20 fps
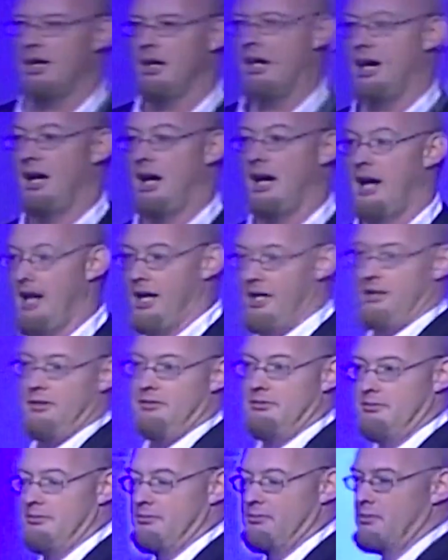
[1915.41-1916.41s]
I
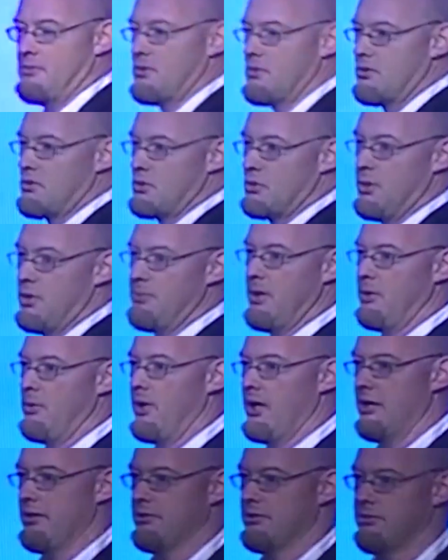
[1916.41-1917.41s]
treat my
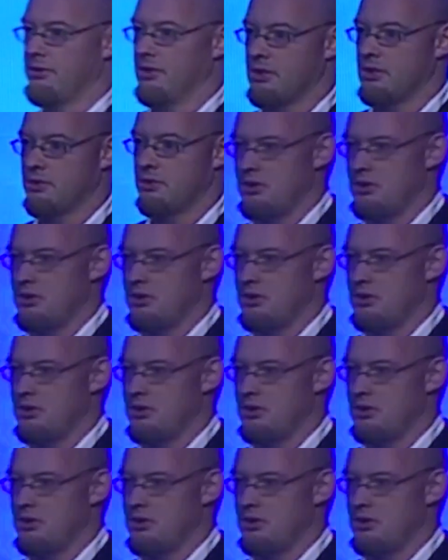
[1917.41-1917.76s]
wife. I treat her to